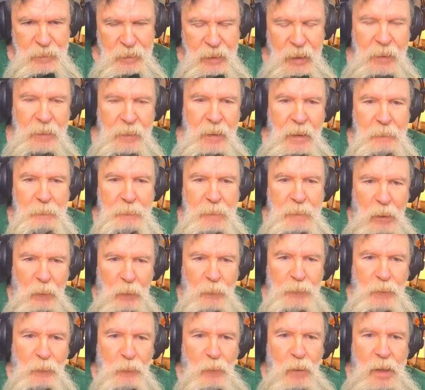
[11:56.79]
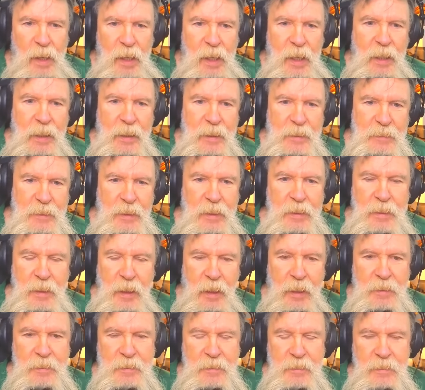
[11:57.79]
and they built the ring, and then
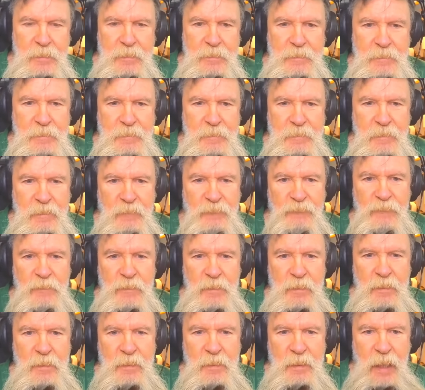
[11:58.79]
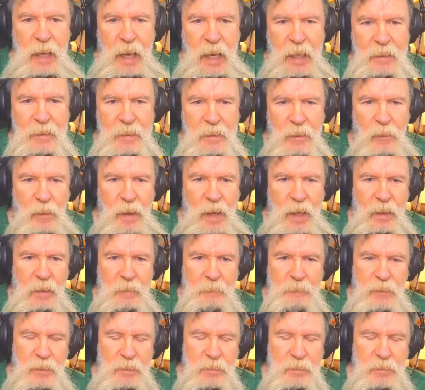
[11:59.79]
got to the had to know how to put